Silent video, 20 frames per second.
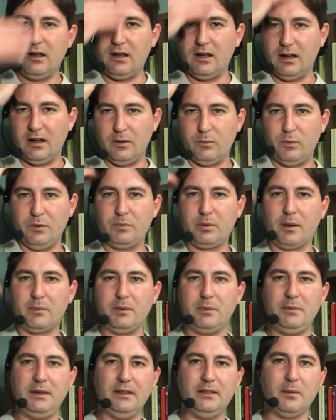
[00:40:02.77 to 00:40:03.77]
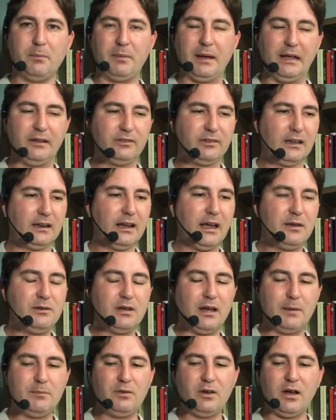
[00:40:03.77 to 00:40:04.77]
uh, would probably be the best. And
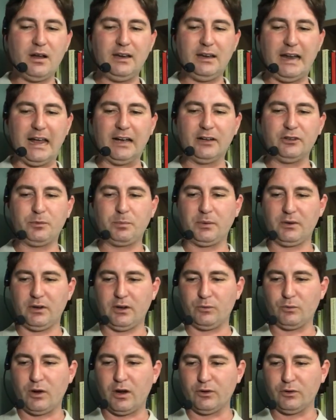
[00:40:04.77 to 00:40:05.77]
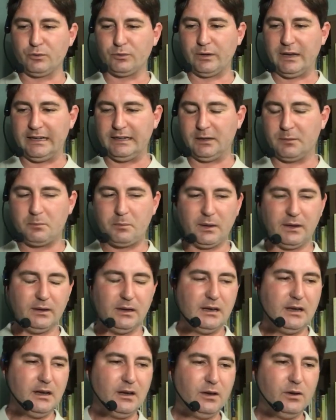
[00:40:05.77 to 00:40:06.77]
I'm, I'm, not an expert on Ronald Reagan, but
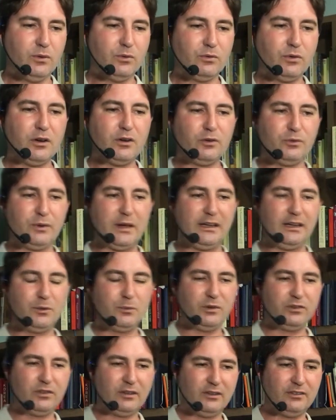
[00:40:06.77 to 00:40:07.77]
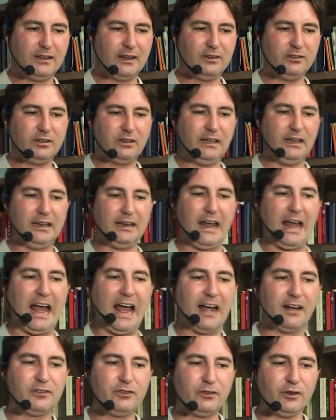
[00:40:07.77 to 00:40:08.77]
Ronald Reagan was essentially an
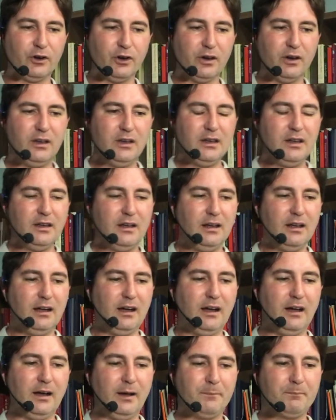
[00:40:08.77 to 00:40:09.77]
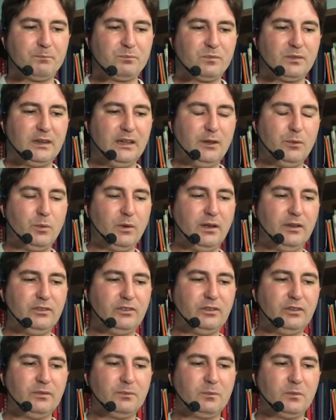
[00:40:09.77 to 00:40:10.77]
actor. Um, he
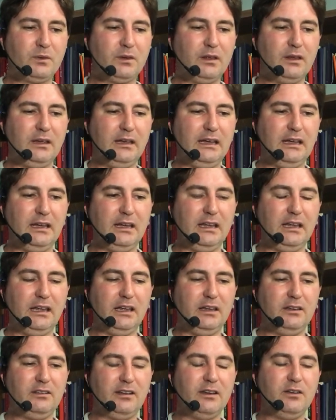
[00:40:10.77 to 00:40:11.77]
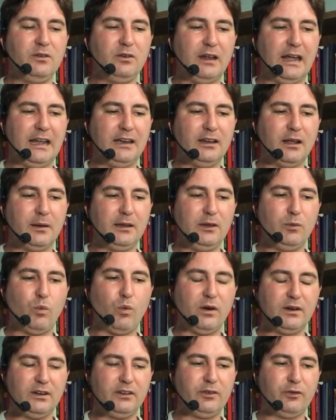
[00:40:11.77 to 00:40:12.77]
was he he didn't end up he
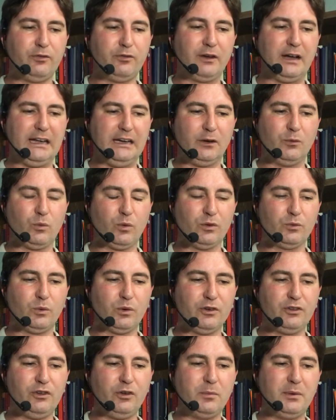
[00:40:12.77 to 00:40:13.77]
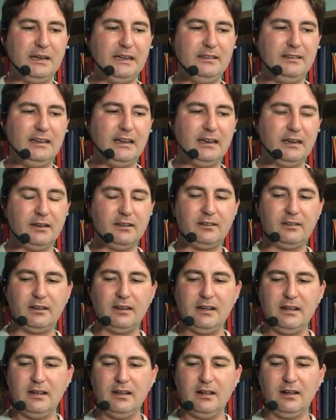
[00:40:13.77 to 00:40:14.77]
wanted to fight in World War II, but he didn't.
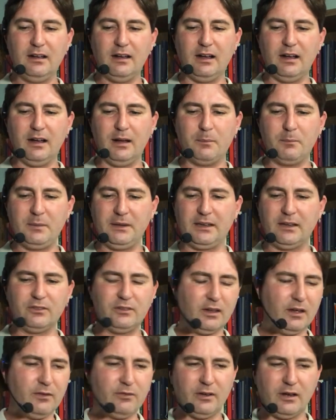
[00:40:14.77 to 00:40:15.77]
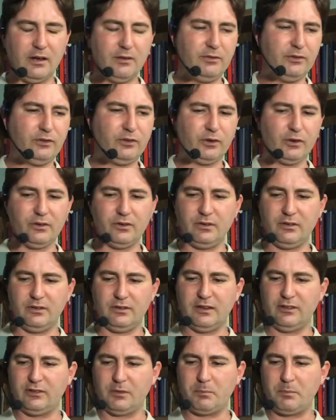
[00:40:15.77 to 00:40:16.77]
Um, because of, of certain
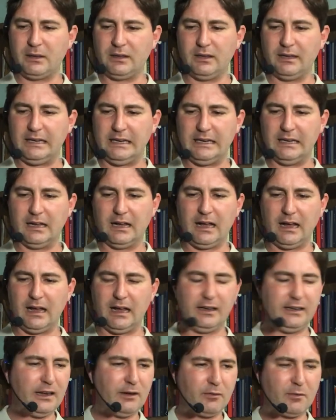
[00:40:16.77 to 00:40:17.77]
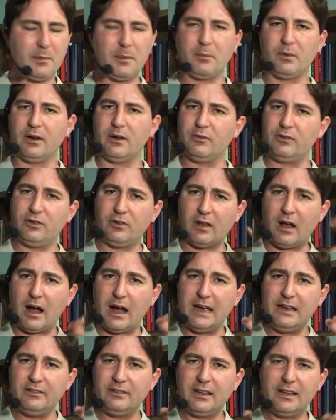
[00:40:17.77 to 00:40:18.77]
disability. I, I, can't remember if it was
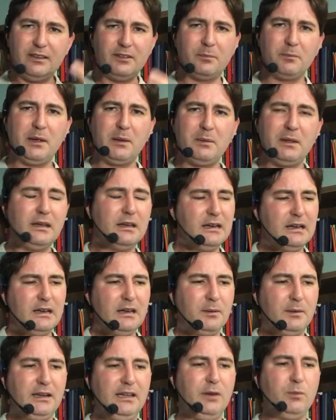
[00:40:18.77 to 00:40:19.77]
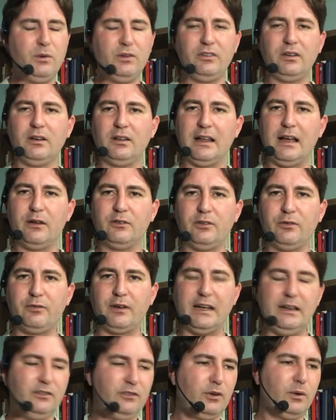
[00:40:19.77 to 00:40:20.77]
eyesight maybe, but he wasn't allowed to
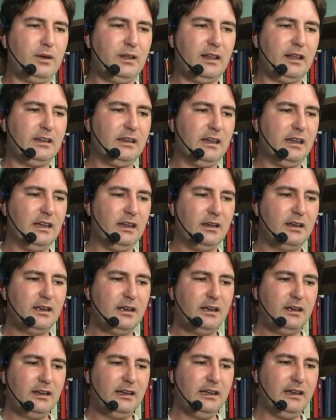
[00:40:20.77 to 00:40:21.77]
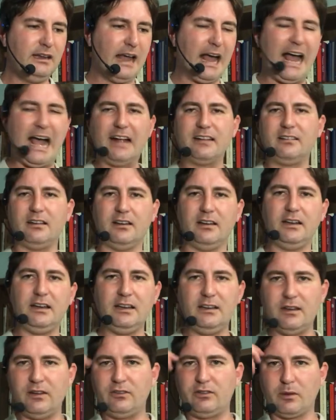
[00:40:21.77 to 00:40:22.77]
fight. So then he he acted and
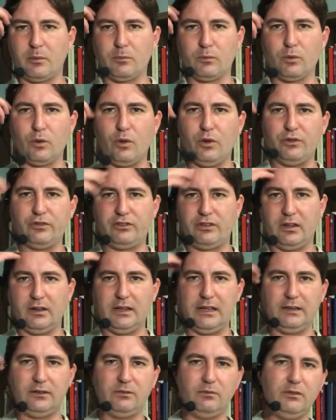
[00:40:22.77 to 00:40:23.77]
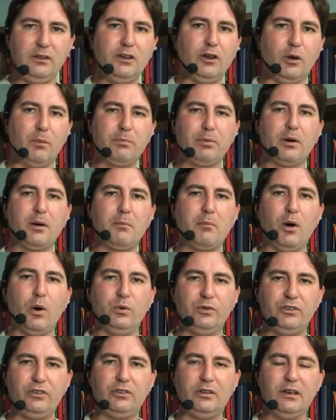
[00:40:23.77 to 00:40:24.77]
he did some roles to like you know
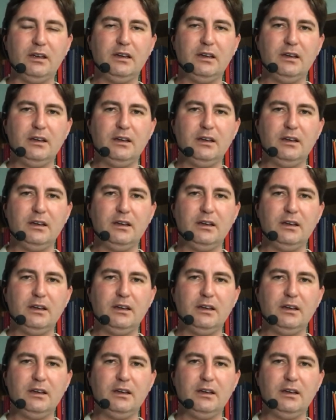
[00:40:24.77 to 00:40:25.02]
promote